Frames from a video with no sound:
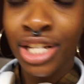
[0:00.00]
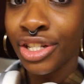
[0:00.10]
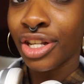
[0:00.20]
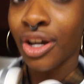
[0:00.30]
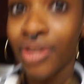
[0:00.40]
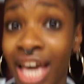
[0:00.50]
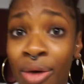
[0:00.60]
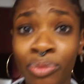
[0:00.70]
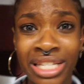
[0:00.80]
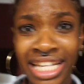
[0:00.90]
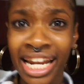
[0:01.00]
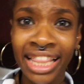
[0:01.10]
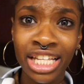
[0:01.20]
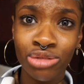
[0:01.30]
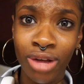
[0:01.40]
So yeah, we stayed
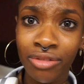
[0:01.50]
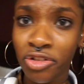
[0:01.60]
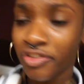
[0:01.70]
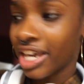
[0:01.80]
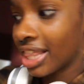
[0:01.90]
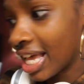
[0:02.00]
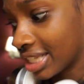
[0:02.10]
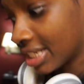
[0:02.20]
at this Red Roof Inn last